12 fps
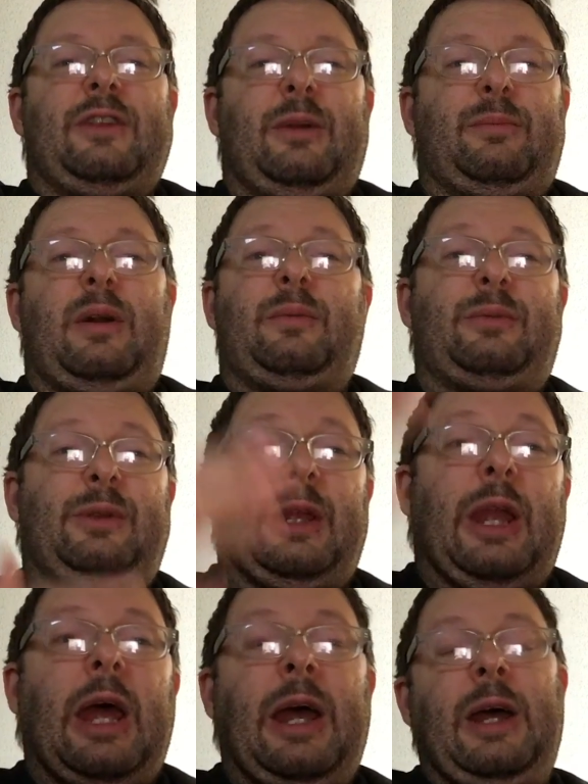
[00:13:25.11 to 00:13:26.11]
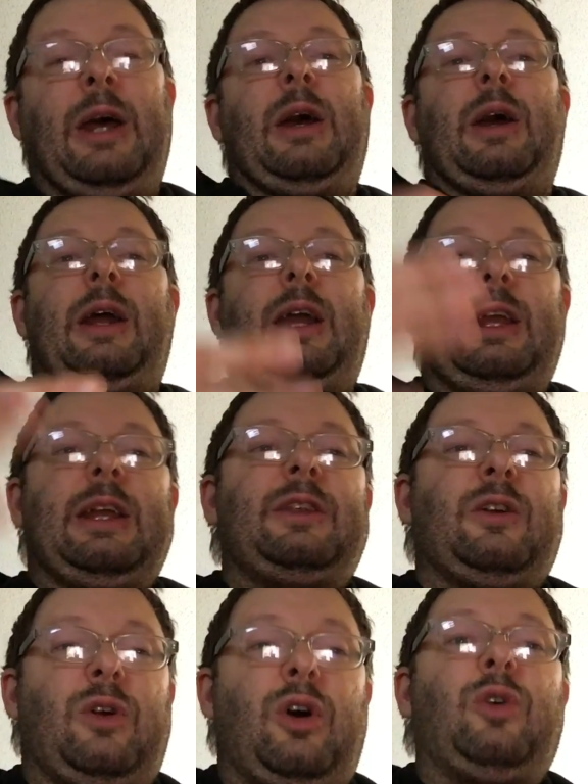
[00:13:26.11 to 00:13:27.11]
They're probably in
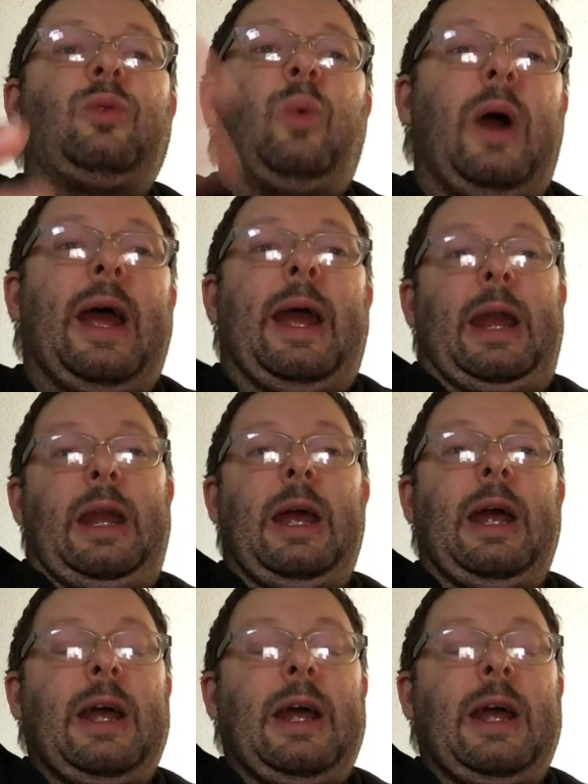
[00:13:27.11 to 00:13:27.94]
their own way,